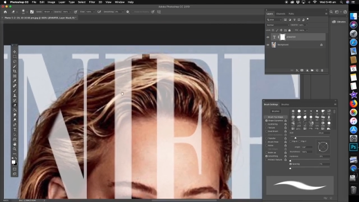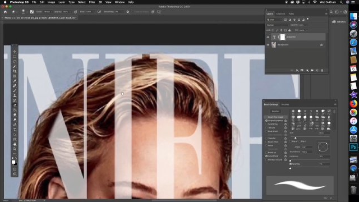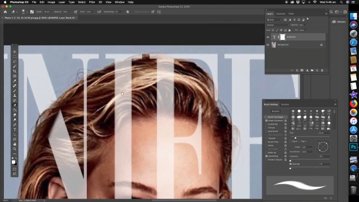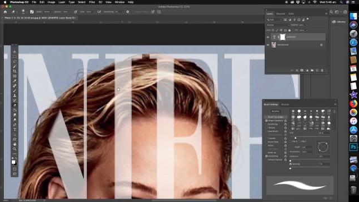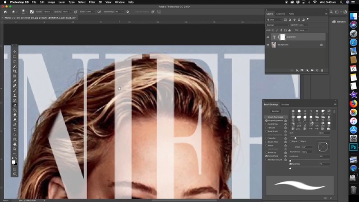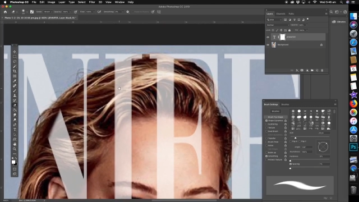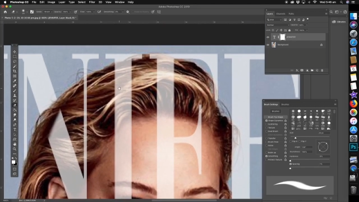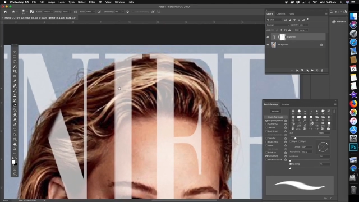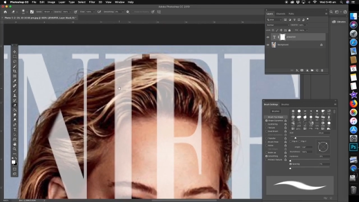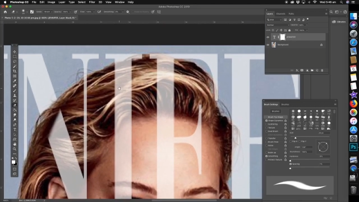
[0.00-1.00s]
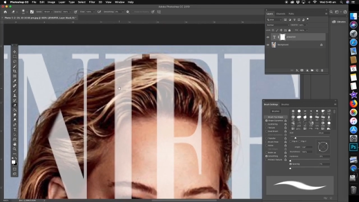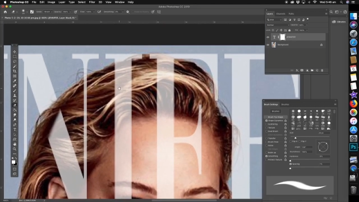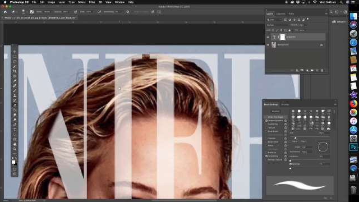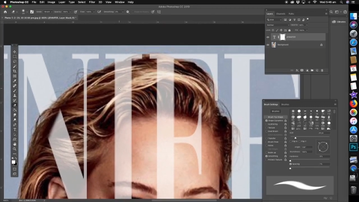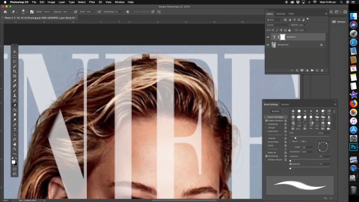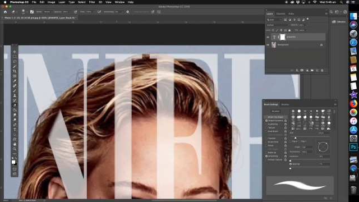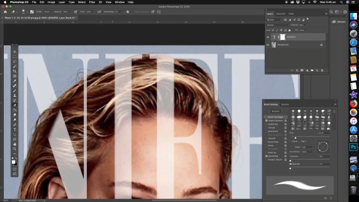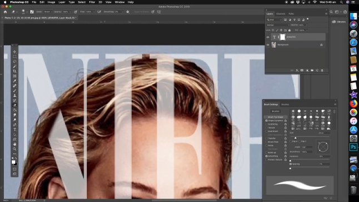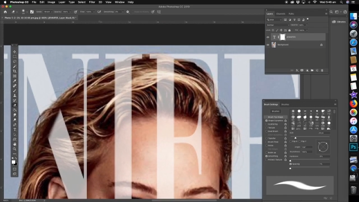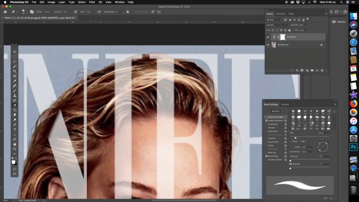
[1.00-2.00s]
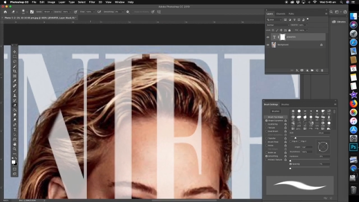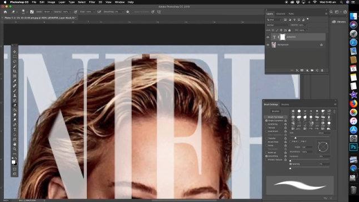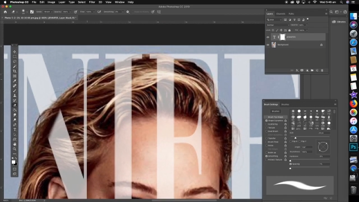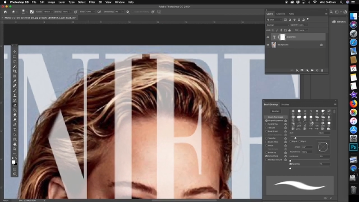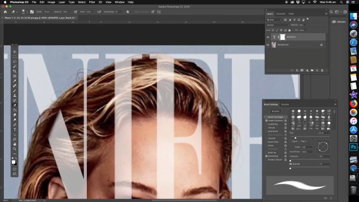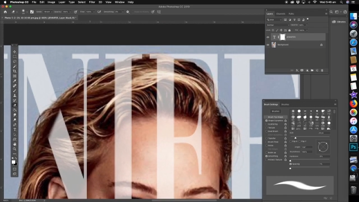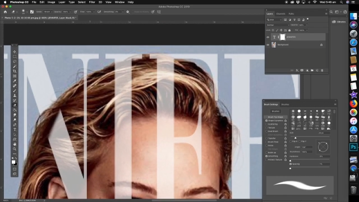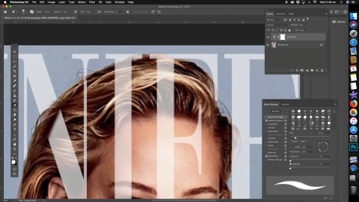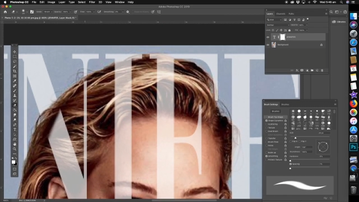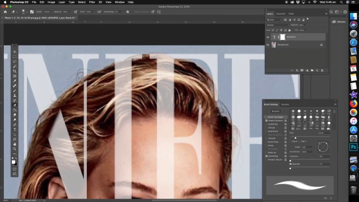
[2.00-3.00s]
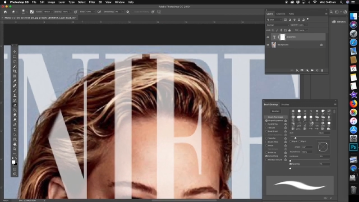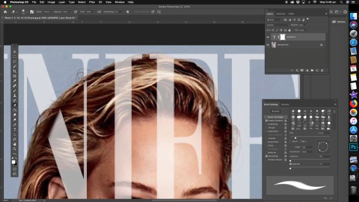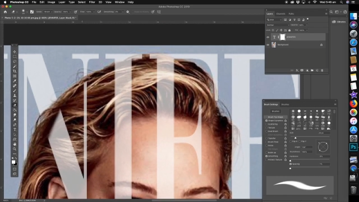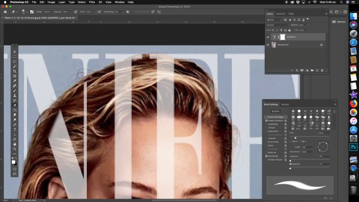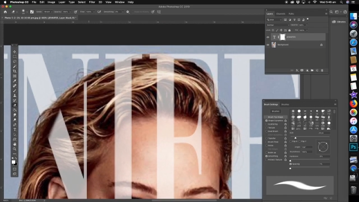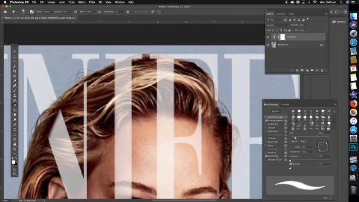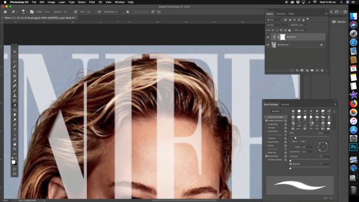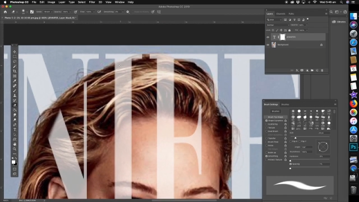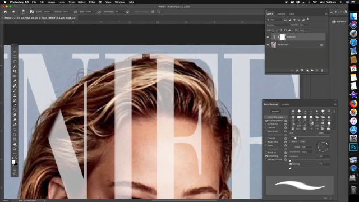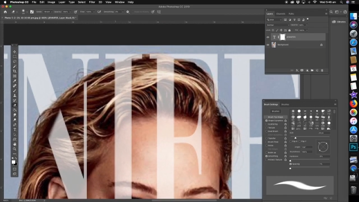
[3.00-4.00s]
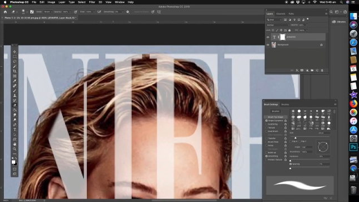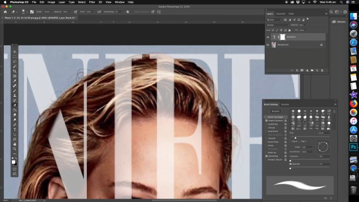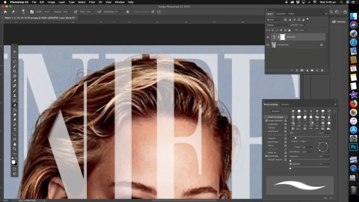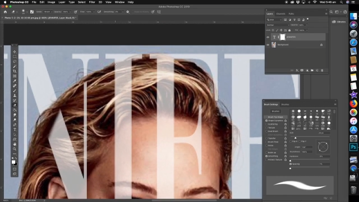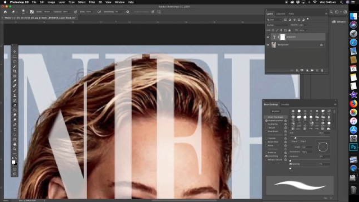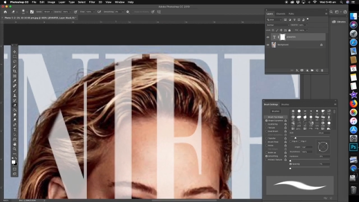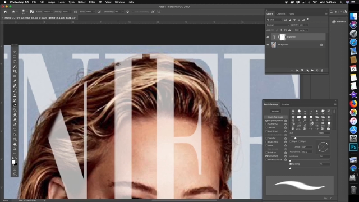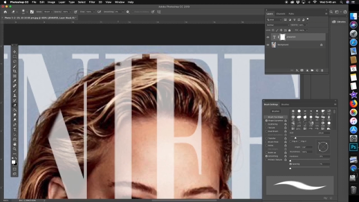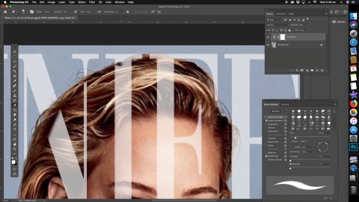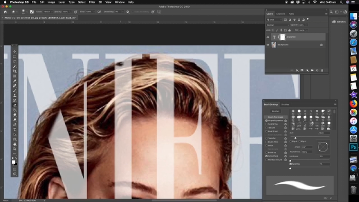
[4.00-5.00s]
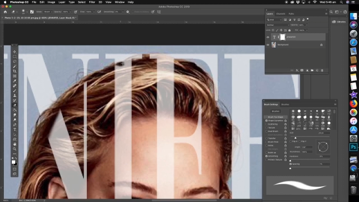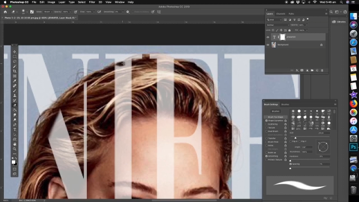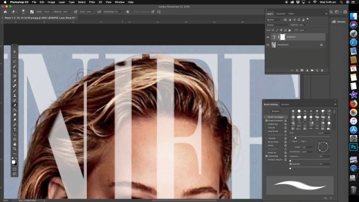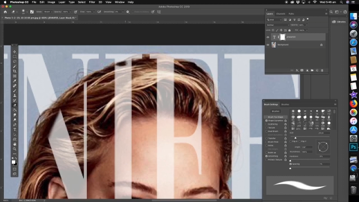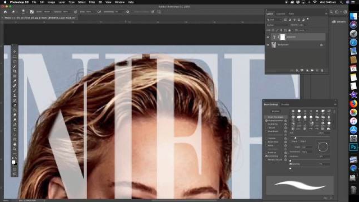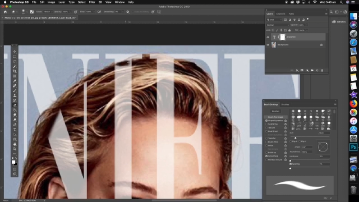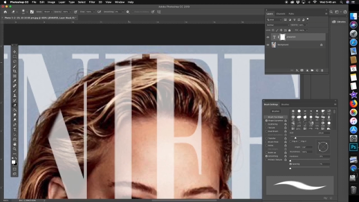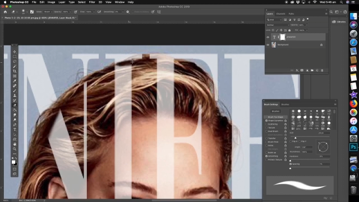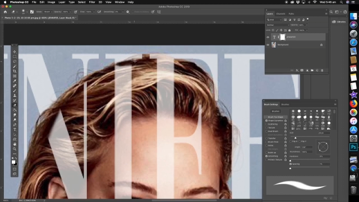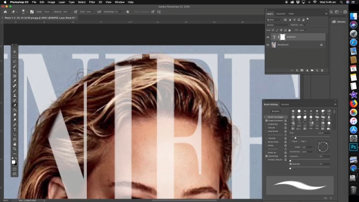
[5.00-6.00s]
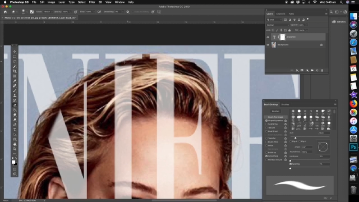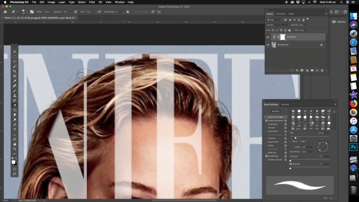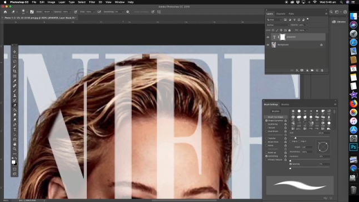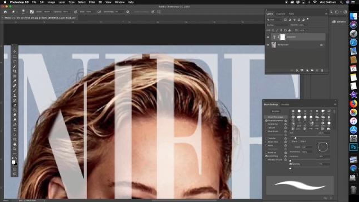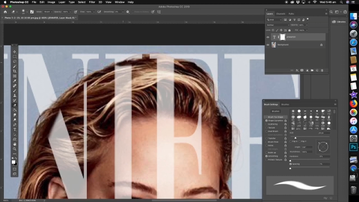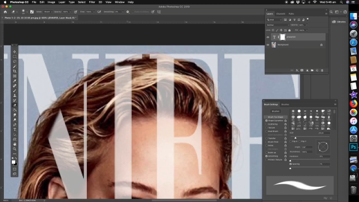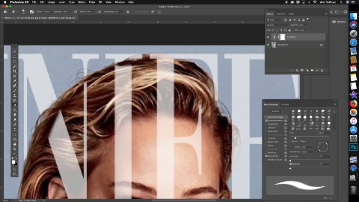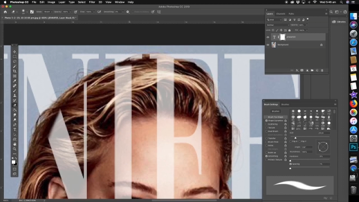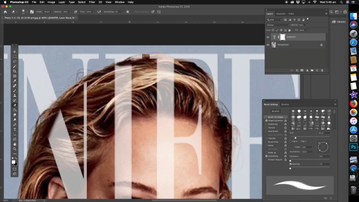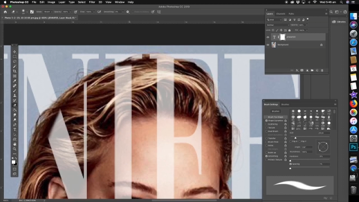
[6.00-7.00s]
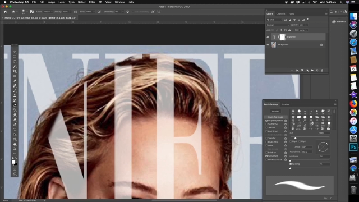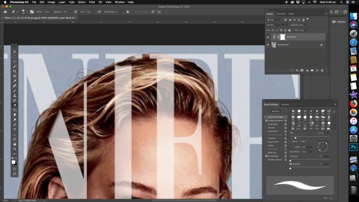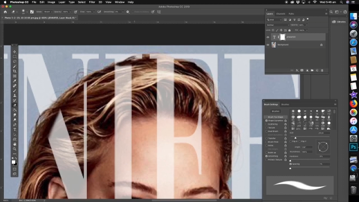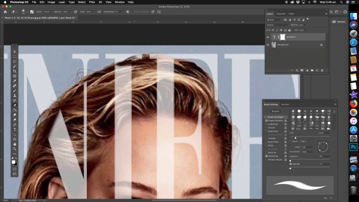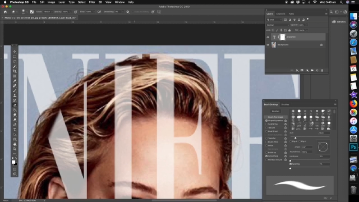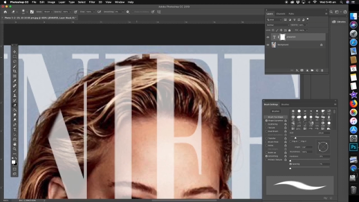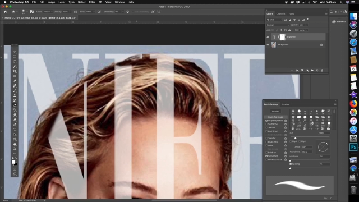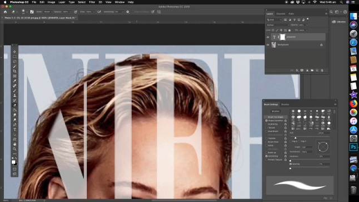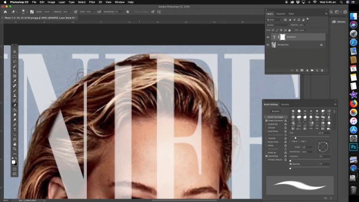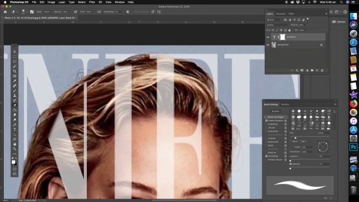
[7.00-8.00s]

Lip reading: (no speaker visible)